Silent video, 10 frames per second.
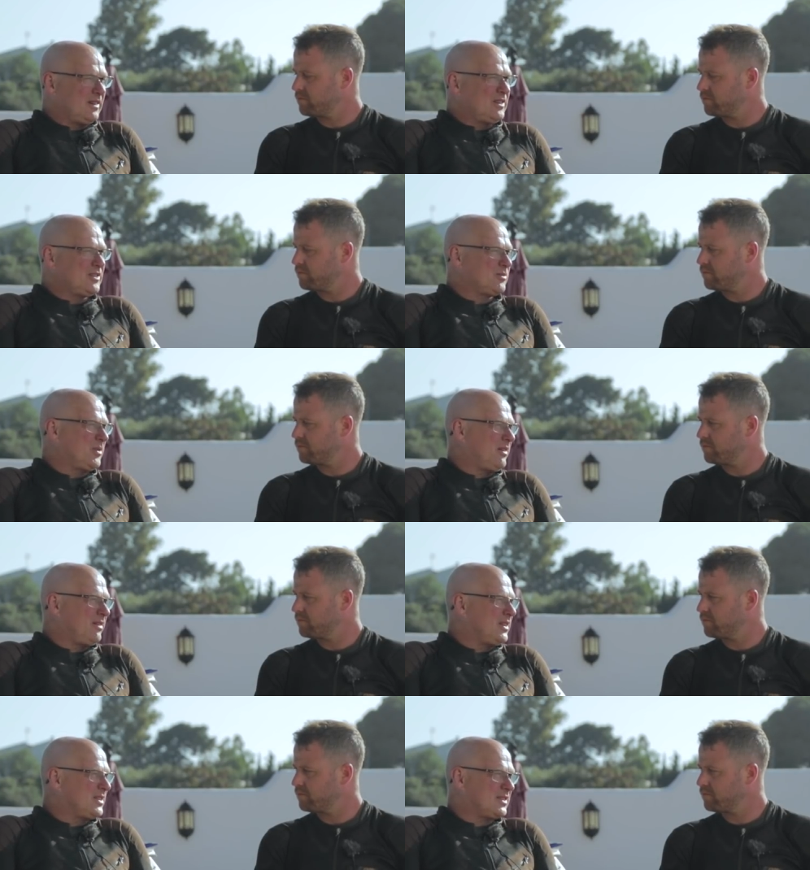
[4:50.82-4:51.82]
Speaker 1: you're just
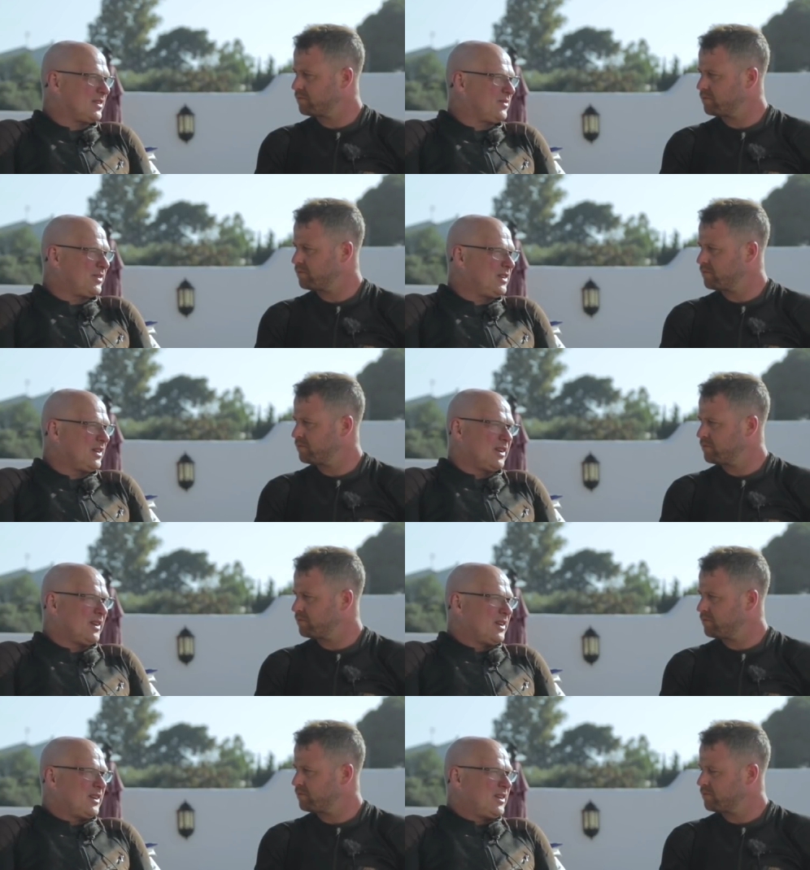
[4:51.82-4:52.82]
wearing this stuff and
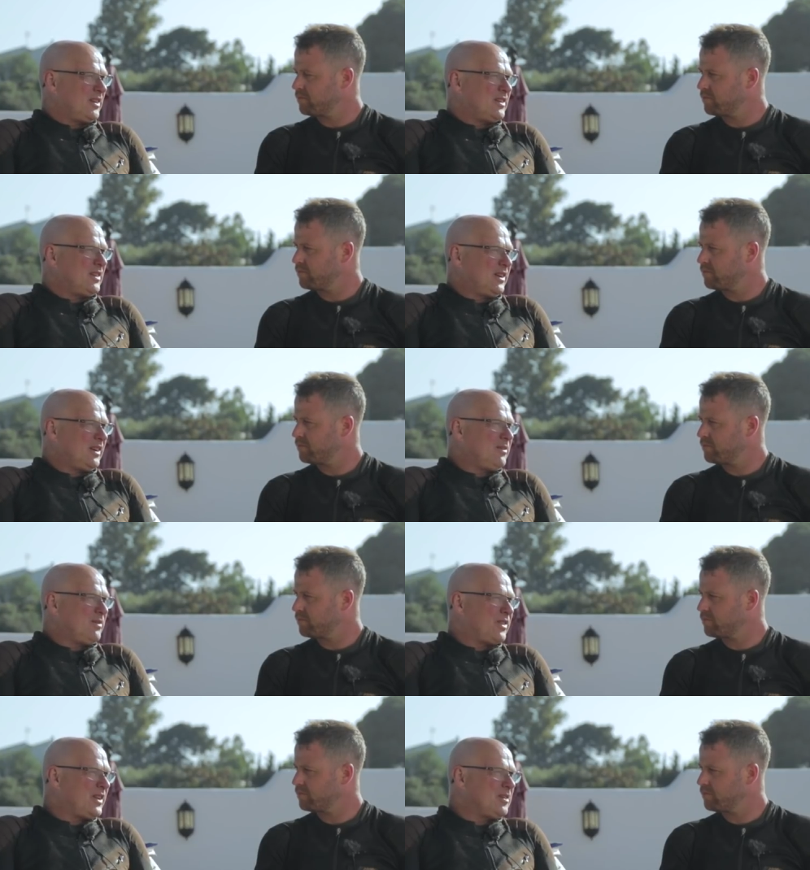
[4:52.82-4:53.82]
you don't
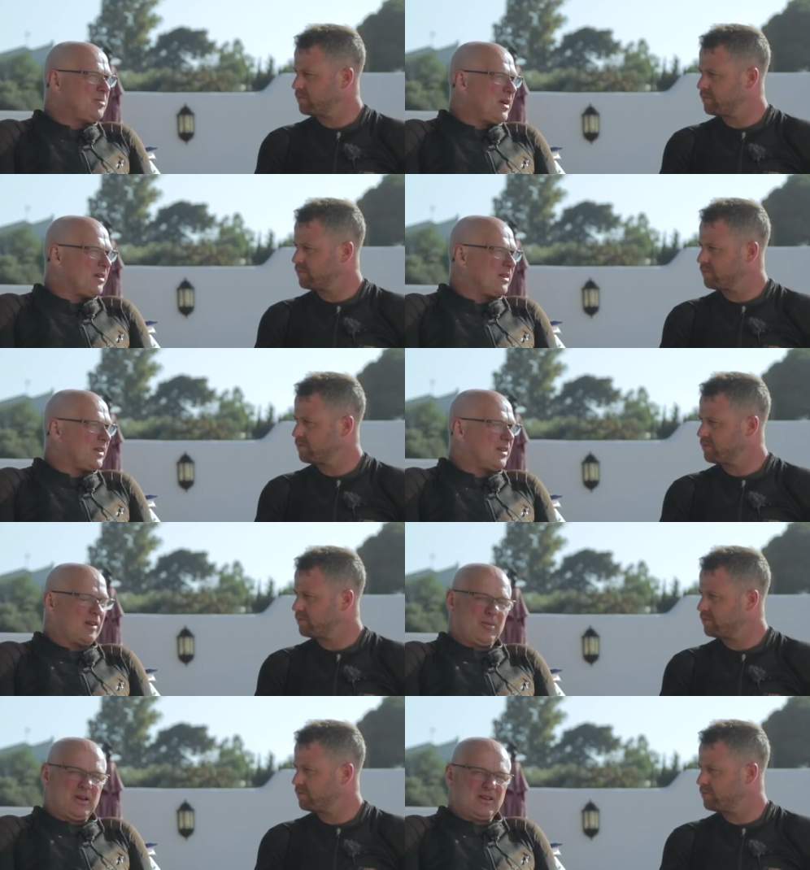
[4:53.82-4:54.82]
even think about it.
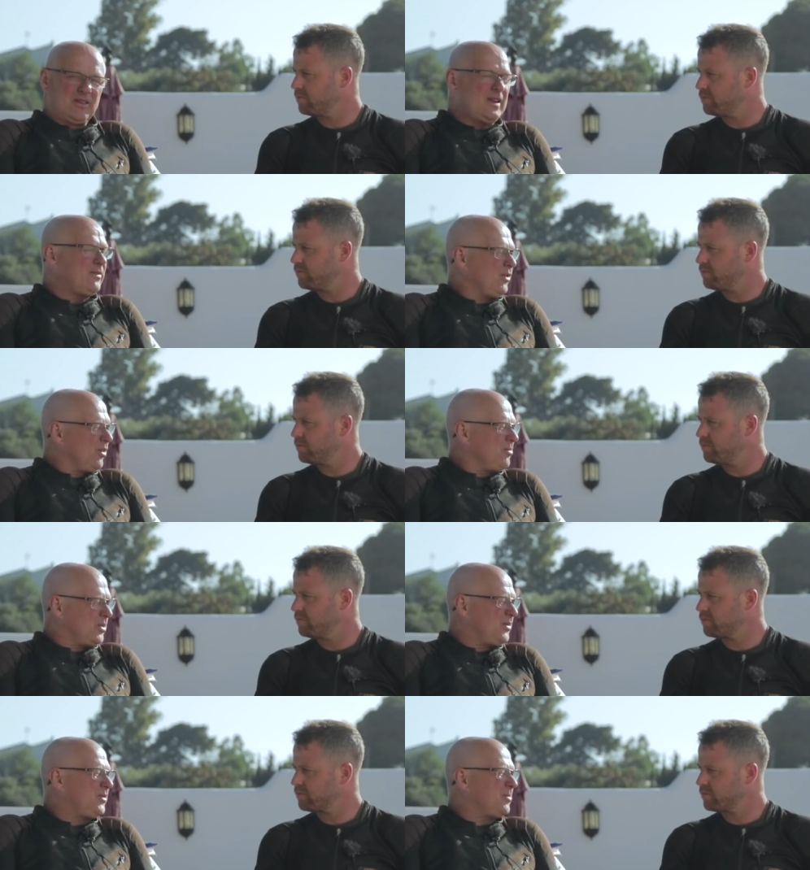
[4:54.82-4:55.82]
I mean, they've not
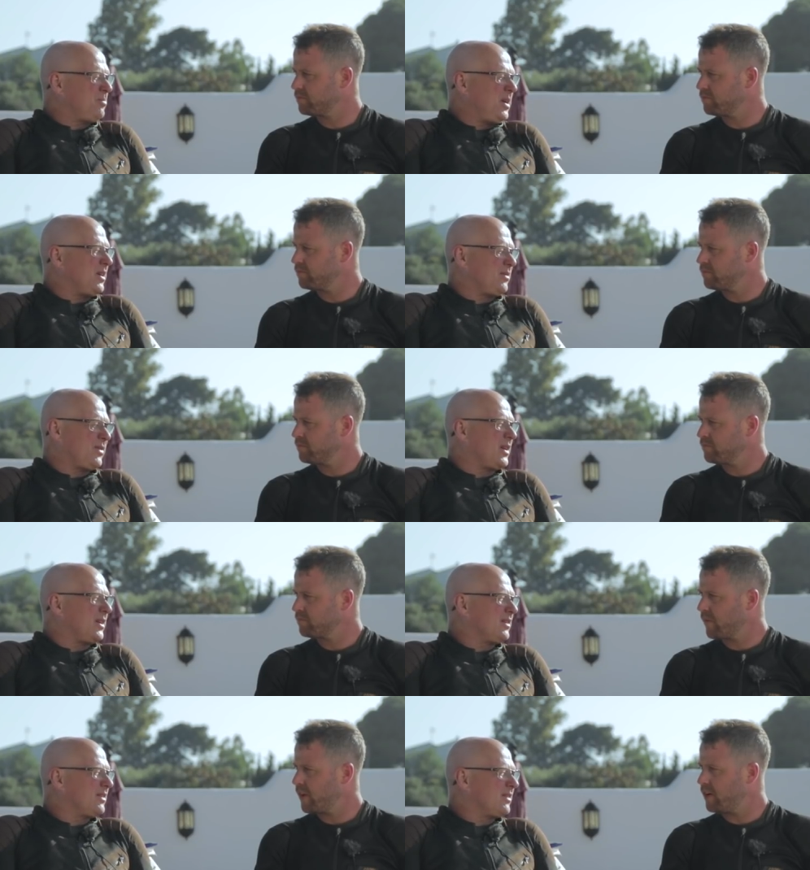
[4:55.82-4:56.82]
moved a bit, have
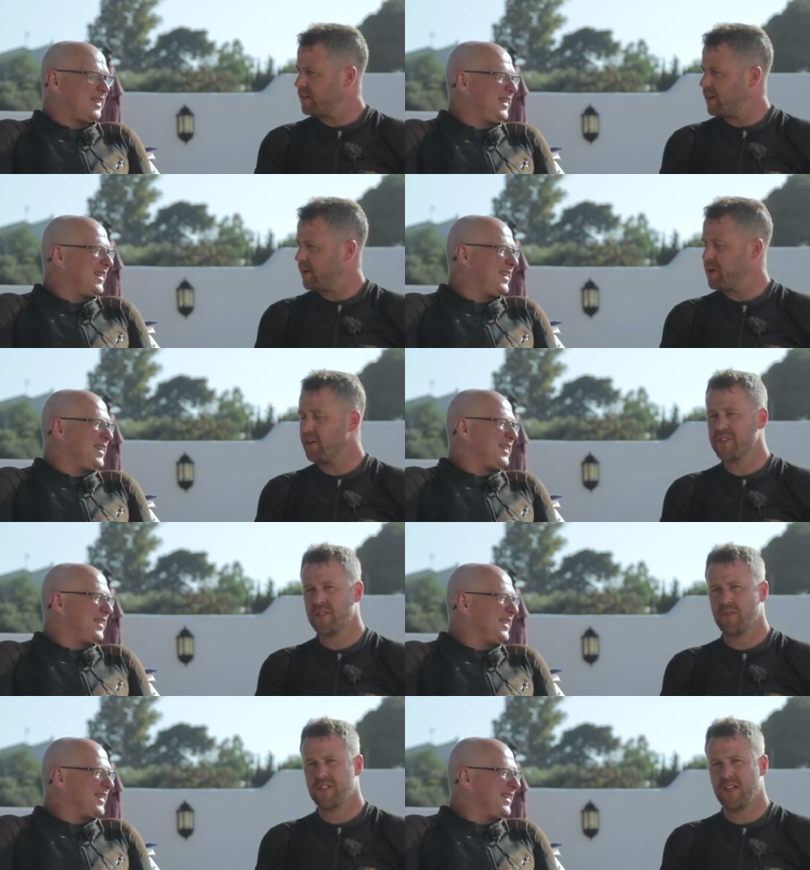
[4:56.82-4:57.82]
they?
Speaker 2: No. I mean,
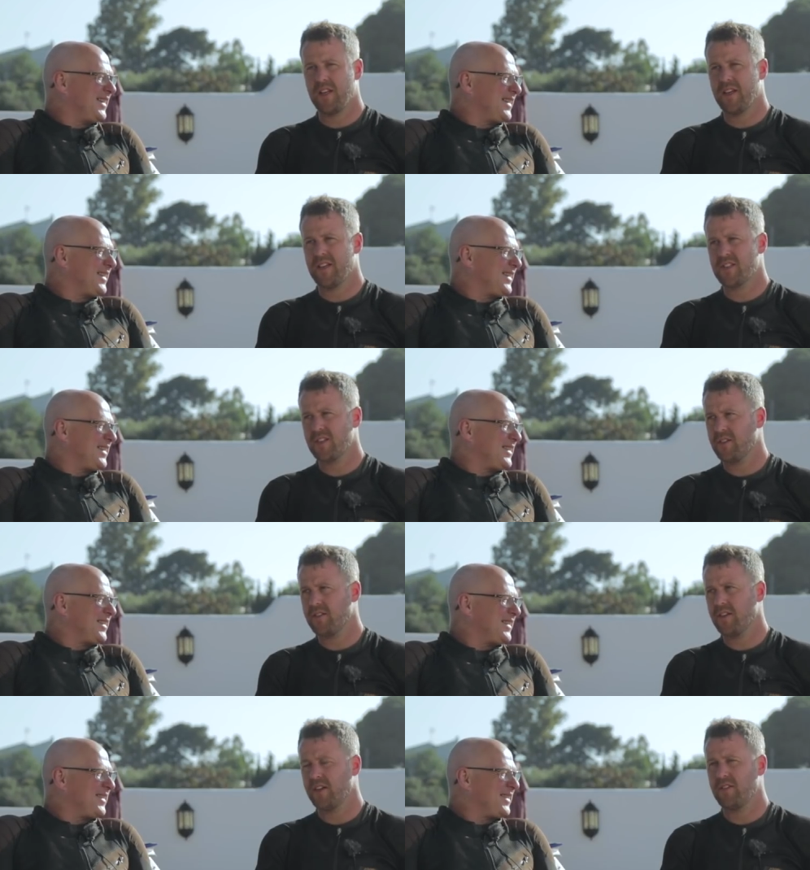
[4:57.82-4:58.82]
obviously we're selling it, so,
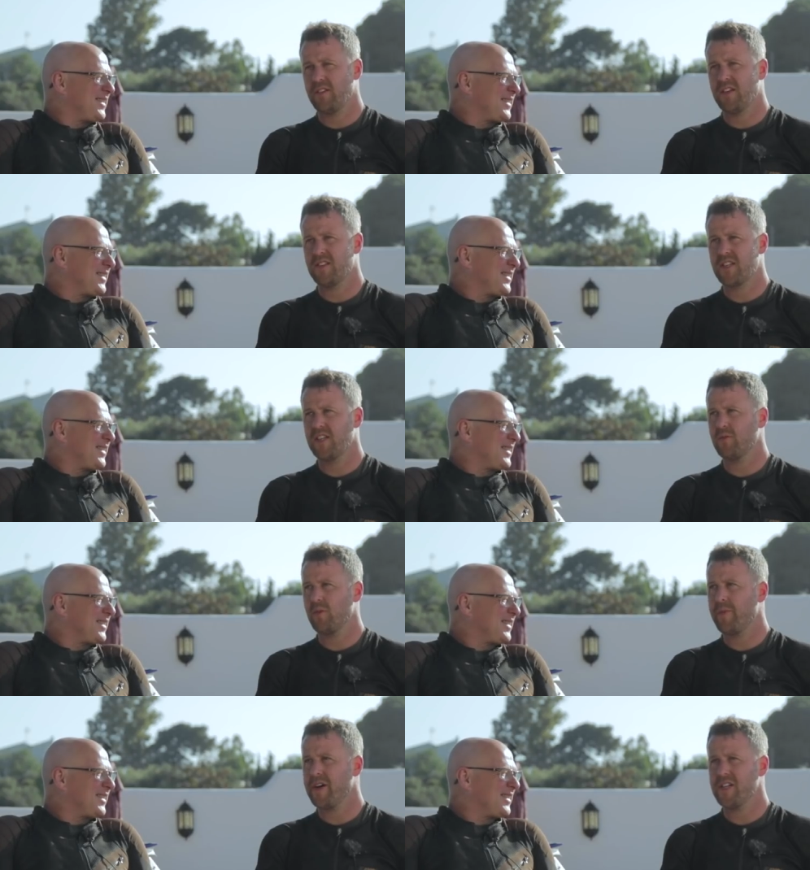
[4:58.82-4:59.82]
you know, you can say that
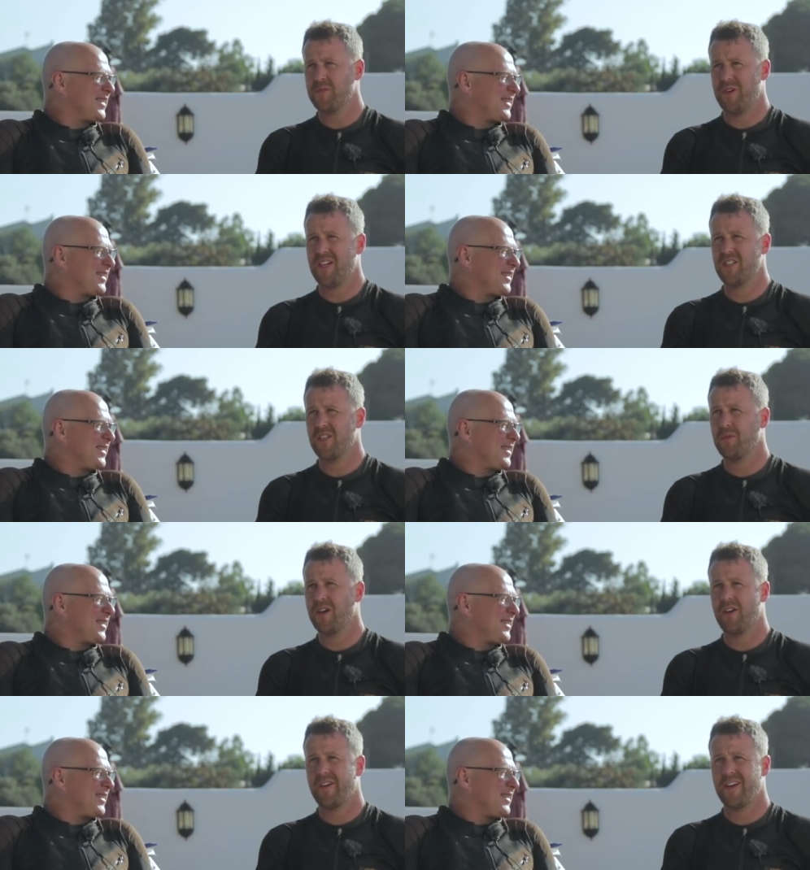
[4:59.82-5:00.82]
we're biased, but actually we
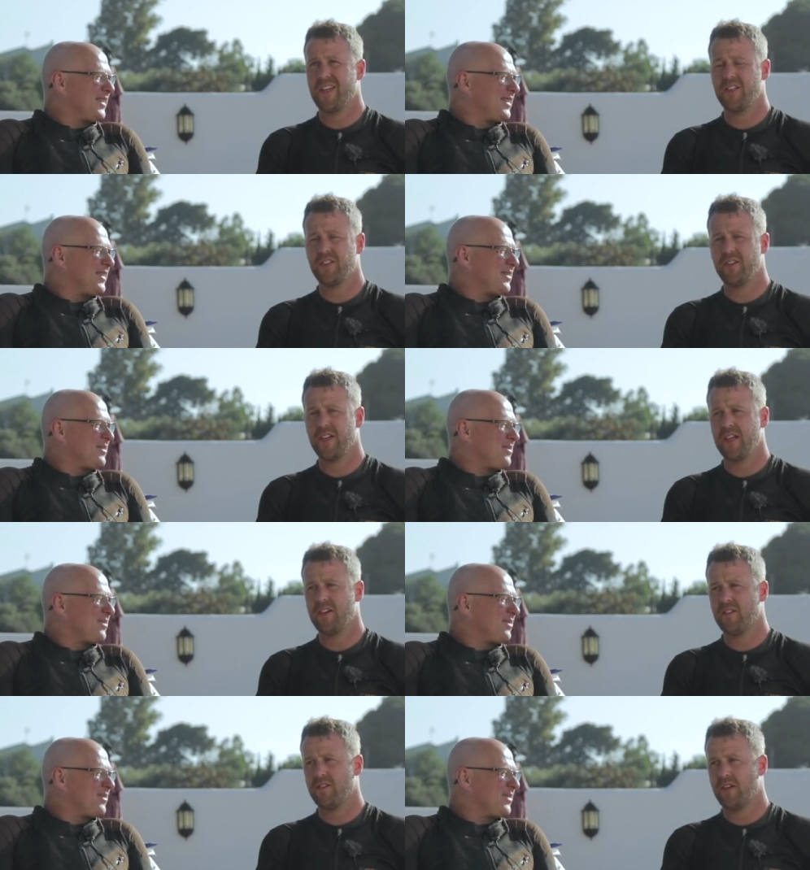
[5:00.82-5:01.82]
are out here doing
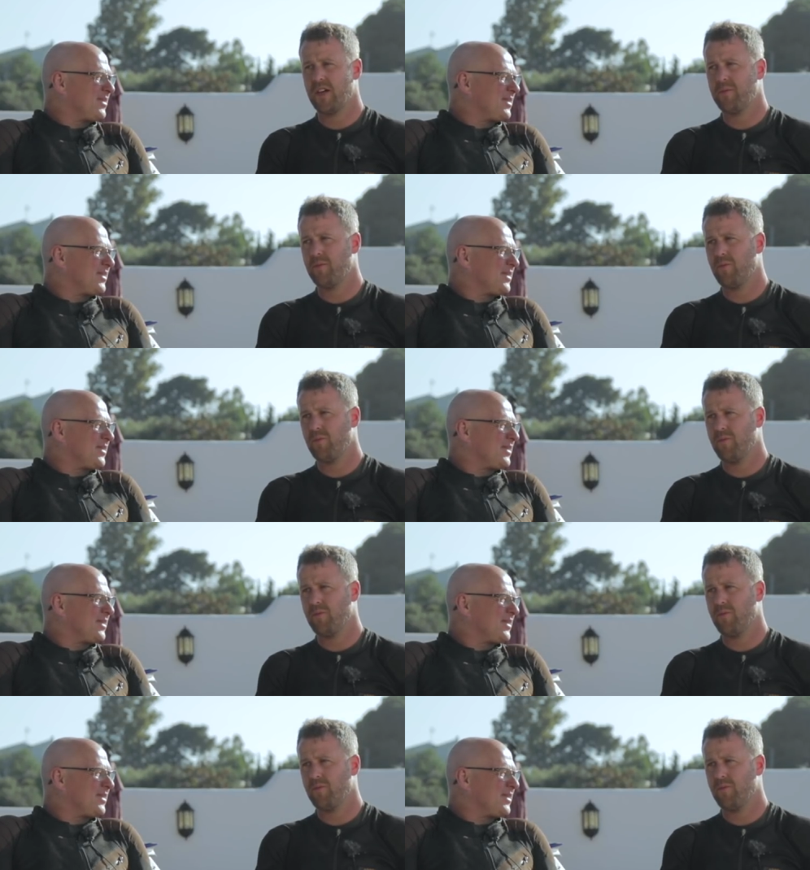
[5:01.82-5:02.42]
it, um,